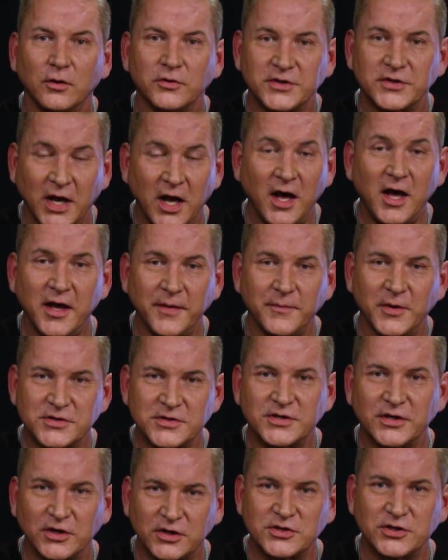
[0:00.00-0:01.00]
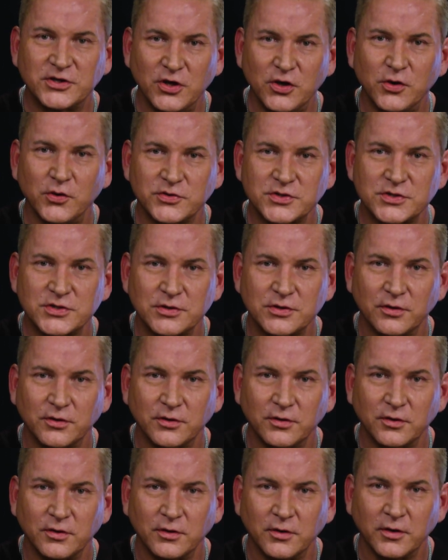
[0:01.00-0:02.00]
time as the excuse
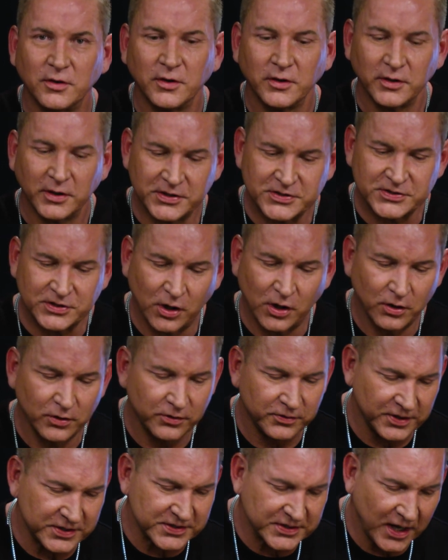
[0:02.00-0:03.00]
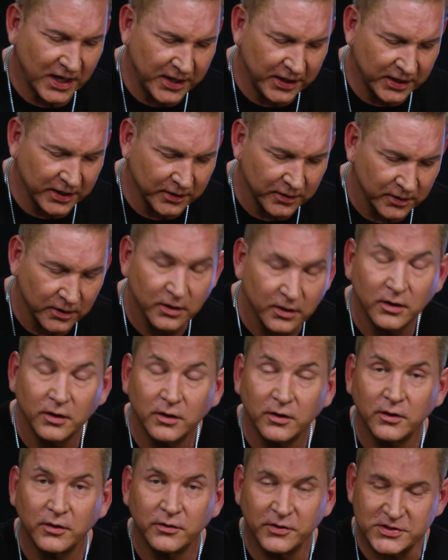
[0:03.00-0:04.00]
and start deciding,
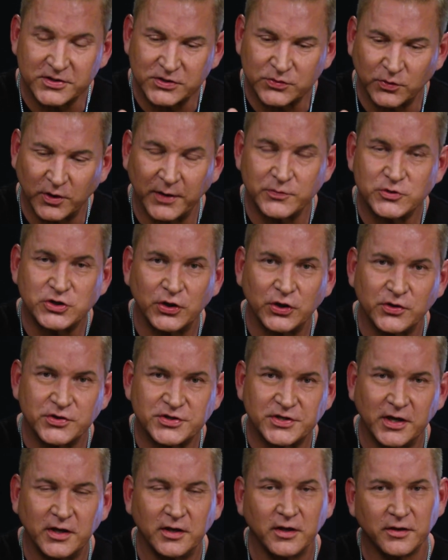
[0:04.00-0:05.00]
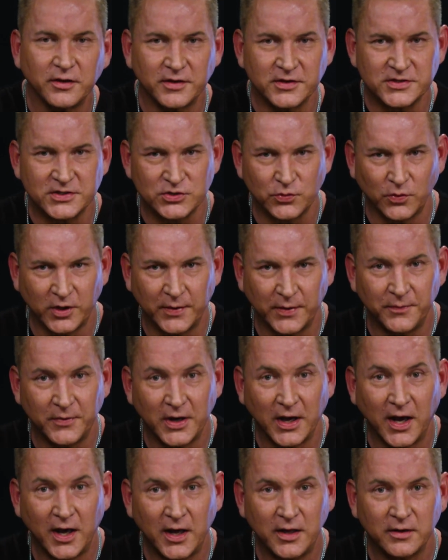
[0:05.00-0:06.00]
this is what I'm choosing, this is what I'm
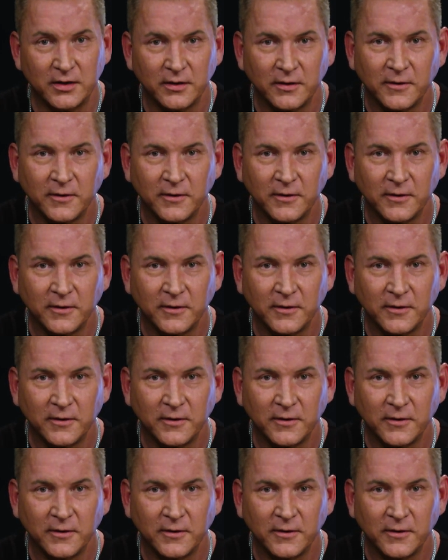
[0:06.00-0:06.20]
not.